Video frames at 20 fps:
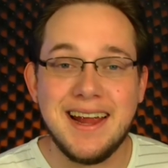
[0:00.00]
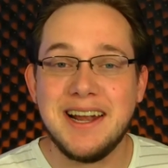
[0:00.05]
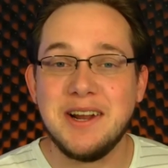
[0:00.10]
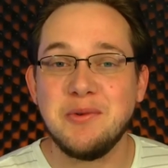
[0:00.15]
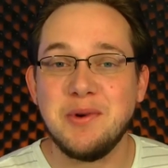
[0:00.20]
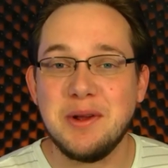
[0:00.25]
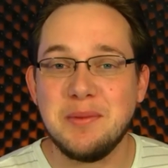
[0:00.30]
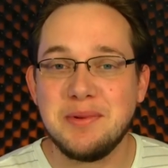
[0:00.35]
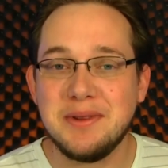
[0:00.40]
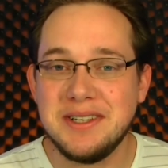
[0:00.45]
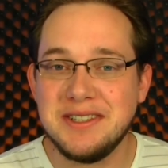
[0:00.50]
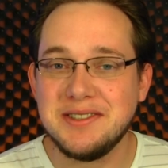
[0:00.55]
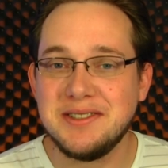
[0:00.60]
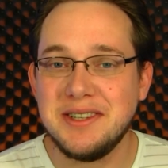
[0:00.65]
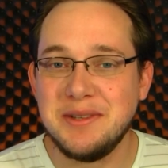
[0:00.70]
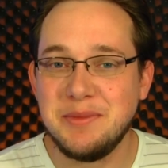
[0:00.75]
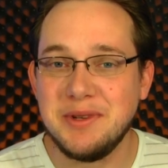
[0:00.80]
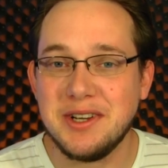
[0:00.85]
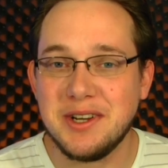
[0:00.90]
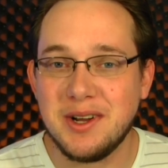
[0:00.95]
Anyway, please
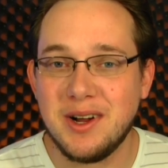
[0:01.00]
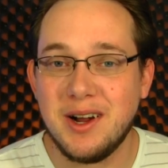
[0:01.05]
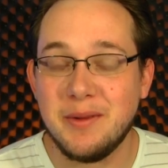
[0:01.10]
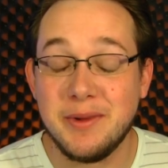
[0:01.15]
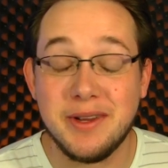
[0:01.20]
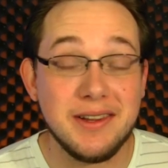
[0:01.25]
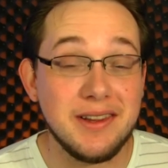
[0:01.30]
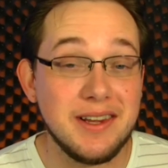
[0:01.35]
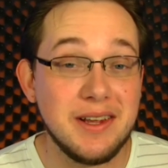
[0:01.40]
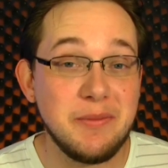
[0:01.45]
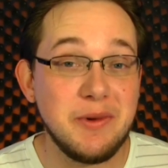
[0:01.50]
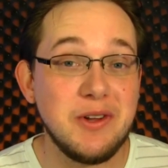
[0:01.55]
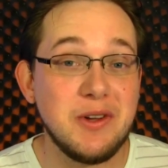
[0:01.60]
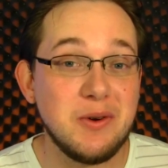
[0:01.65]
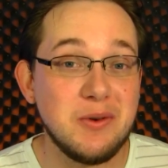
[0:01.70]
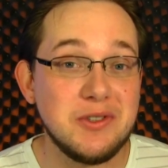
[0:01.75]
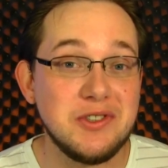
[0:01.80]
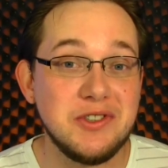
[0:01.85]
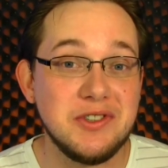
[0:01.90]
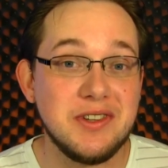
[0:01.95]
leave me a comment and let me
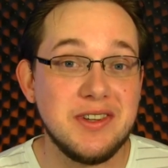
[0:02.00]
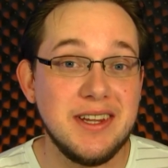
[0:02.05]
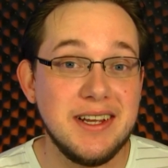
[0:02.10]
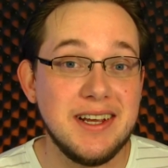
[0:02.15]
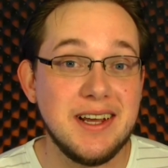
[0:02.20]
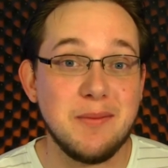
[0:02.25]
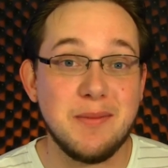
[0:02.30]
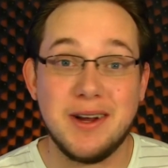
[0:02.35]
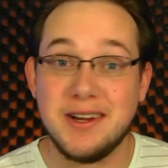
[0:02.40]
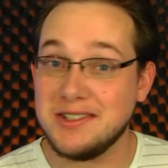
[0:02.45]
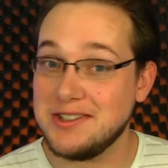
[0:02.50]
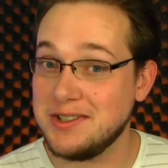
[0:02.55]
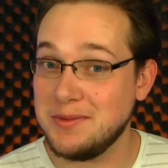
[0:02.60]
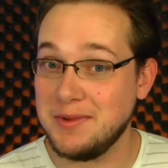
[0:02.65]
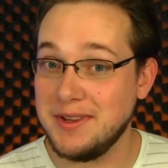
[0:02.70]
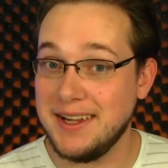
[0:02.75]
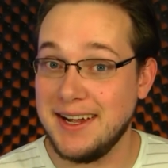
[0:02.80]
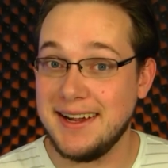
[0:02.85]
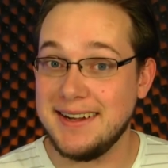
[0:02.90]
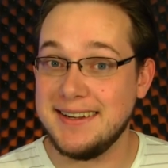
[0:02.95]
know what you think about some
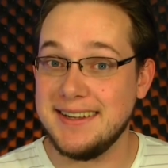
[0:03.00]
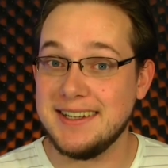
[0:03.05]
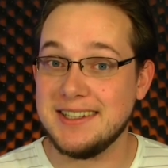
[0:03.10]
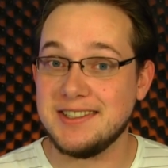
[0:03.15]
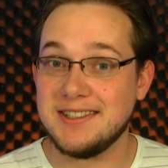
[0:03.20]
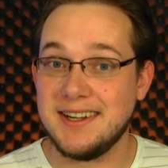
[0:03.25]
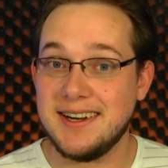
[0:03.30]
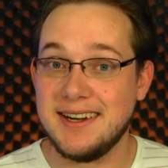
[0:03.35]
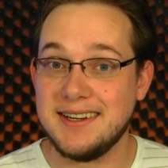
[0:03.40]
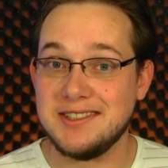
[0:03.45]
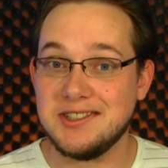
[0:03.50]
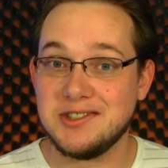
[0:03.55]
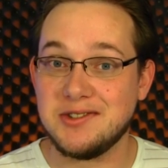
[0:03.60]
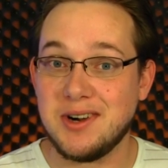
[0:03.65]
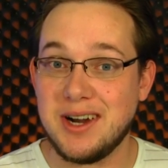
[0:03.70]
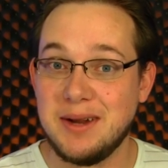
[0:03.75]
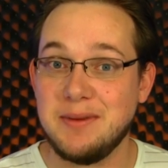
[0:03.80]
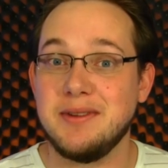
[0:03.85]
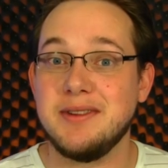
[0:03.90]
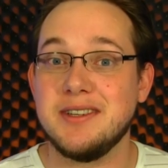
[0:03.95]
of the ideas that I
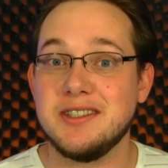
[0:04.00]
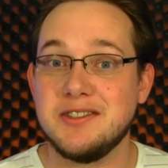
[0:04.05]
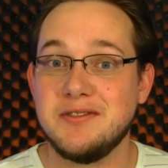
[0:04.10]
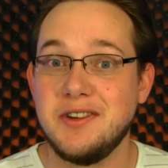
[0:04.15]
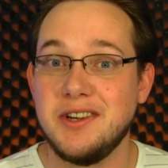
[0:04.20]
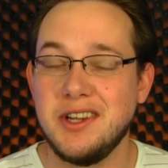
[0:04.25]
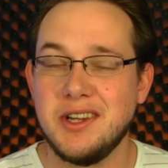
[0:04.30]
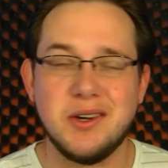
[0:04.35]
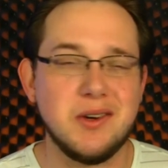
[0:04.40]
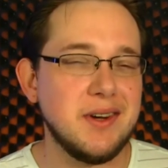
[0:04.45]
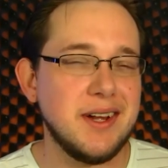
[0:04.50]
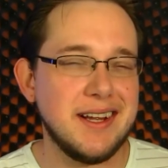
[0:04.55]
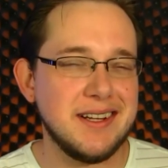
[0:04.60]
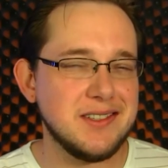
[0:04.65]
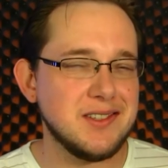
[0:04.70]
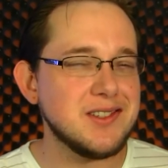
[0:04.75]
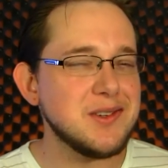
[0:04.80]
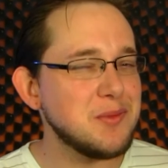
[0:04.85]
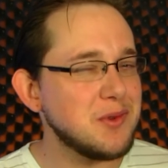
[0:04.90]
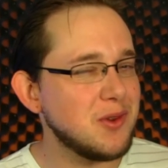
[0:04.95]
described in this video
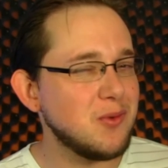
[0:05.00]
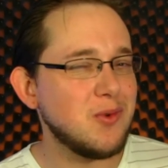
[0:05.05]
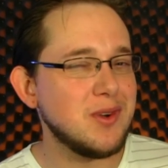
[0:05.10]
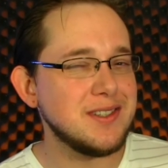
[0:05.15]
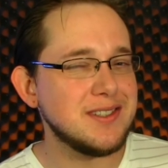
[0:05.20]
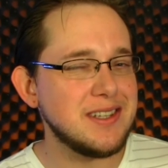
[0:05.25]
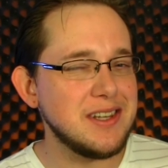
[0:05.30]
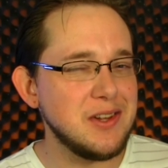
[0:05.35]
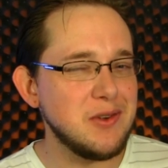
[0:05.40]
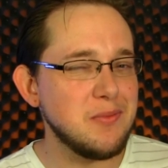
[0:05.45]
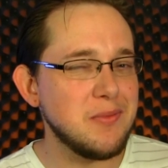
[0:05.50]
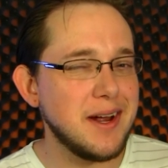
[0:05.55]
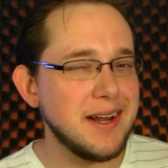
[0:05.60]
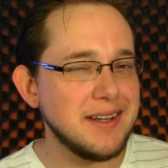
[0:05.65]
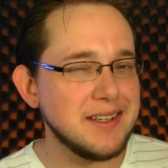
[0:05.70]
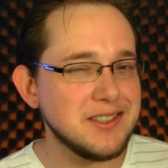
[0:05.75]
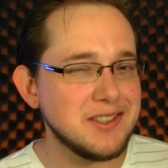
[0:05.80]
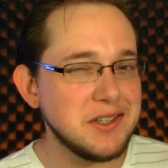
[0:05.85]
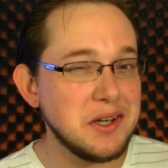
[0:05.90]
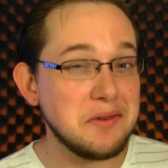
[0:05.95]
and some of the ones that you
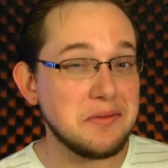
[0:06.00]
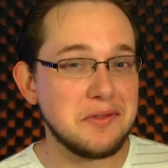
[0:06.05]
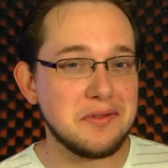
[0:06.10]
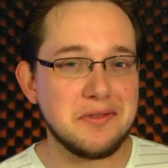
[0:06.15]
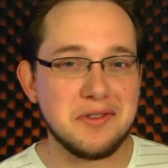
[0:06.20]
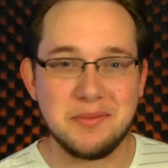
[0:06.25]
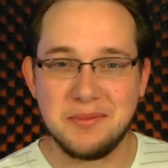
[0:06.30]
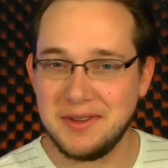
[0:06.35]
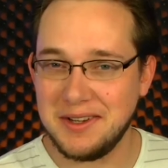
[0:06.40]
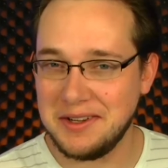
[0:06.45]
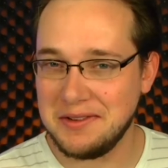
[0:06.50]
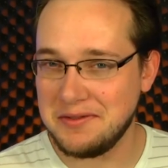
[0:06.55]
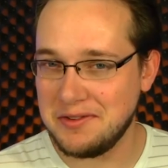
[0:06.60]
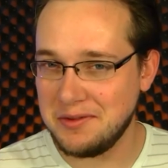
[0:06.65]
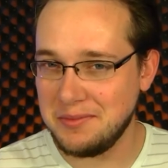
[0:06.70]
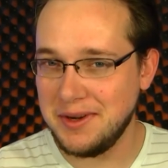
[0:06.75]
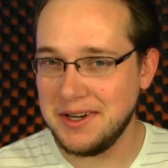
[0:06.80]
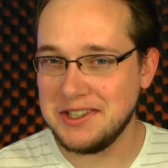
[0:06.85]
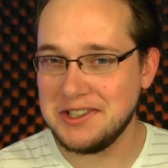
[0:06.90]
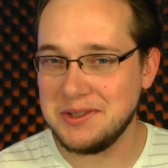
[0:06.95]
might discover from the
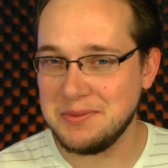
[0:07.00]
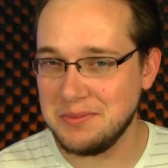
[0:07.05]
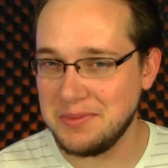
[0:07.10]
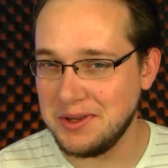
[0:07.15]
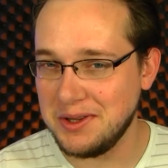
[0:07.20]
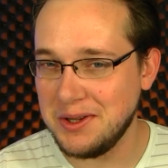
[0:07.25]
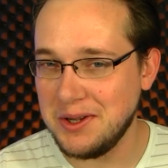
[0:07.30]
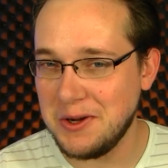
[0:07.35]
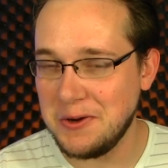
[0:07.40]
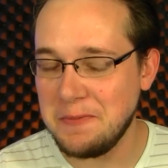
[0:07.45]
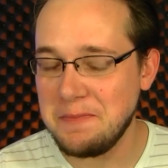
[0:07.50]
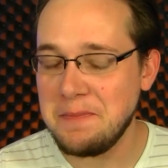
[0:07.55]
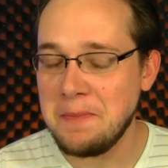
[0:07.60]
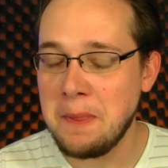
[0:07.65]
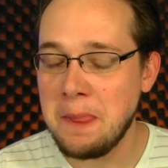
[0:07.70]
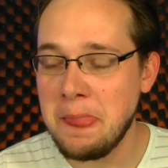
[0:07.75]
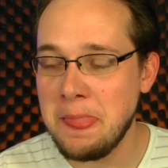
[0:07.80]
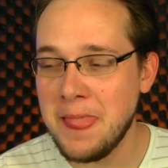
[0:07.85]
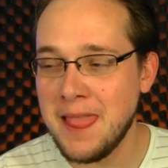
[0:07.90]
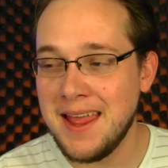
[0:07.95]
information below.
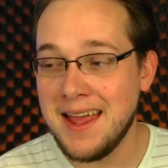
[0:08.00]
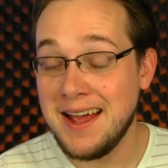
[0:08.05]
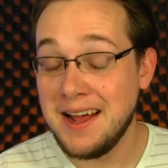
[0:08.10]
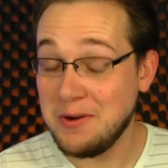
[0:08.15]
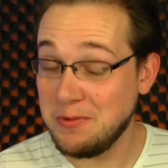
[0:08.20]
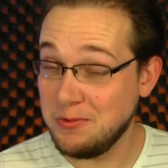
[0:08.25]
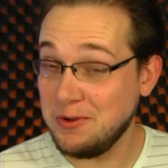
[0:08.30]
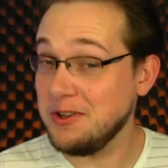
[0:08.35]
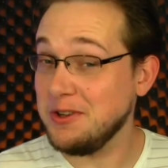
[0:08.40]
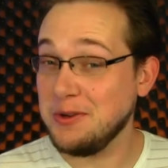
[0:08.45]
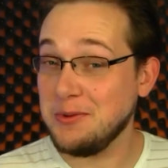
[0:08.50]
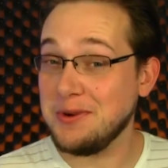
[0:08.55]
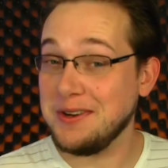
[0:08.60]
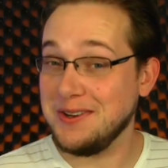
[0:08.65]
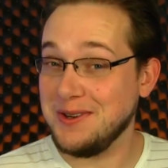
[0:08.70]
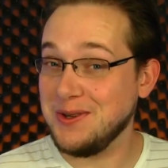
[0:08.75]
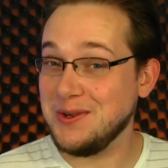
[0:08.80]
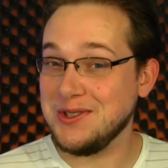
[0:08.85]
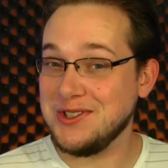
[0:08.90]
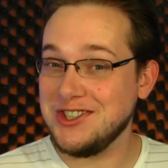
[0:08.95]
Really want to
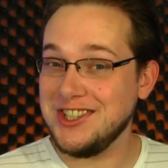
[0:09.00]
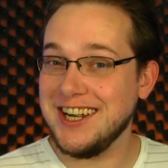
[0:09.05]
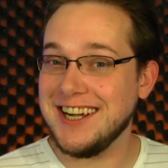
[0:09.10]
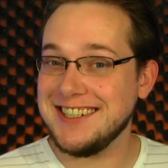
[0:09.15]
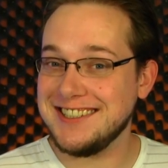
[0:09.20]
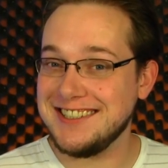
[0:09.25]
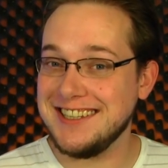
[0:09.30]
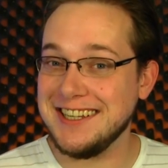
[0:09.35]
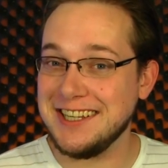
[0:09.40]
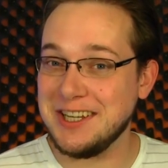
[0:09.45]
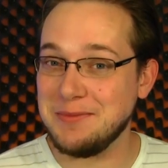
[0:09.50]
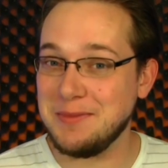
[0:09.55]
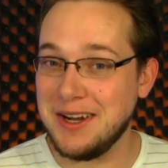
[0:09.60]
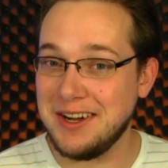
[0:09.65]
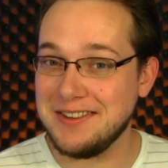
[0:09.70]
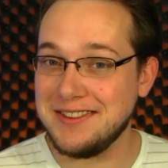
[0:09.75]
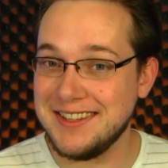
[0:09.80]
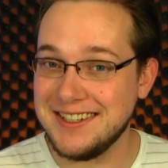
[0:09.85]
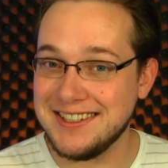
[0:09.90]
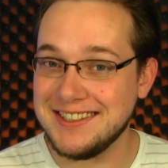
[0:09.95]
know what you guys think
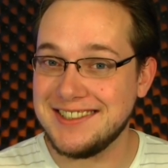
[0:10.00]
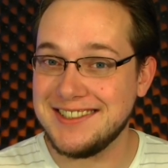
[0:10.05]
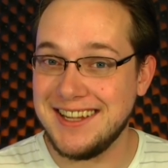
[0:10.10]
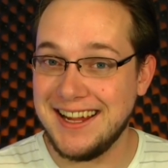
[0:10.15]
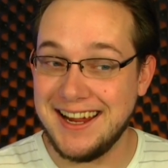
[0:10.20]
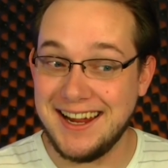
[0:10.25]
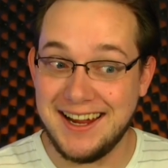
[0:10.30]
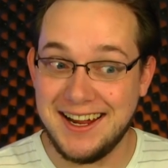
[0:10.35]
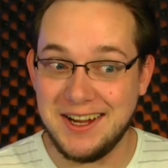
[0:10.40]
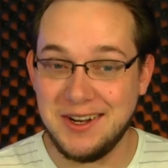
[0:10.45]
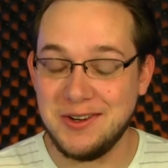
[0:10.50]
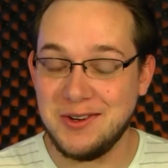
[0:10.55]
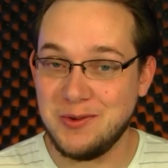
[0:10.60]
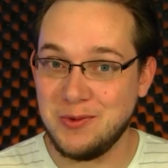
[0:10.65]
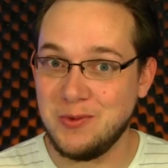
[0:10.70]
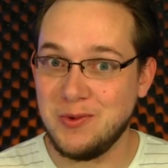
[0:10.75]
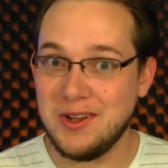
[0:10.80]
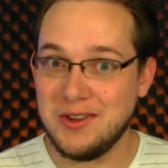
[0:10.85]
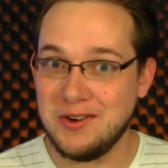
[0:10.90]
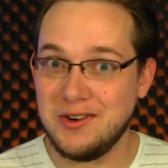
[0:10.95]
about this and
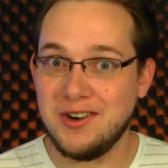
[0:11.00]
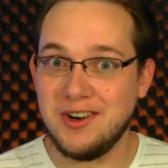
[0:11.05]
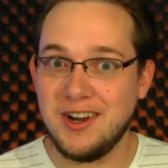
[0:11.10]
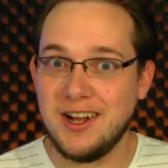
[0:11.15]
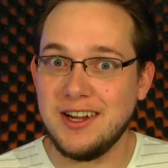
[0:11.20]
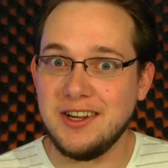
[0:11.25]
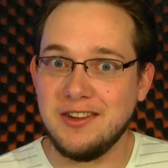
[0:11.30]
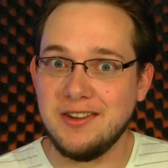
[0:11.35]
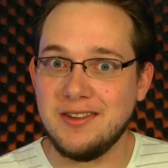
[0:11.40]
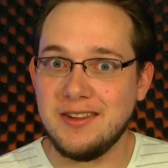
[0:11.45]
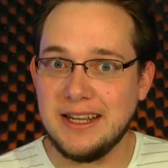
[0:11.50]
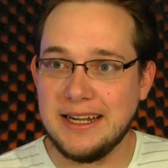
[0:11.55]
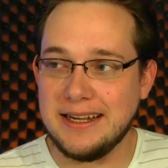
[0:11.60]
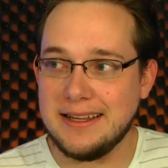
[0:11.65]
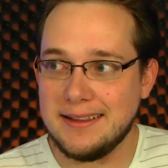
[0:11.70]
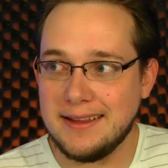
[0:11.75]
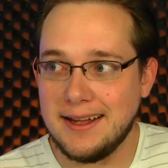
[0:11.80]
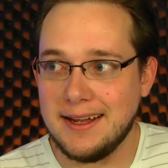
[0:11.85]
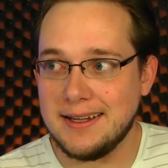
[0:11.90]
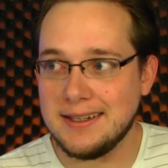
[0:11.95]
whether or not you
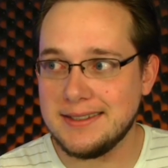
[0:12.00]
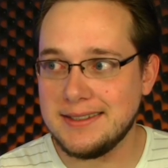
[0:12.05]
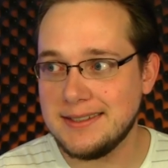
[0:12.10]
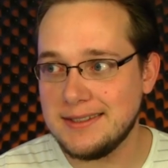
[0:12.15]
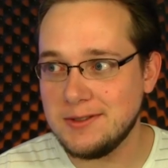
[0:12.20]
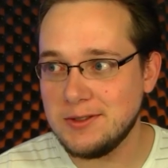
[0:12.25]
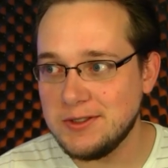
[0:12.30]
think that,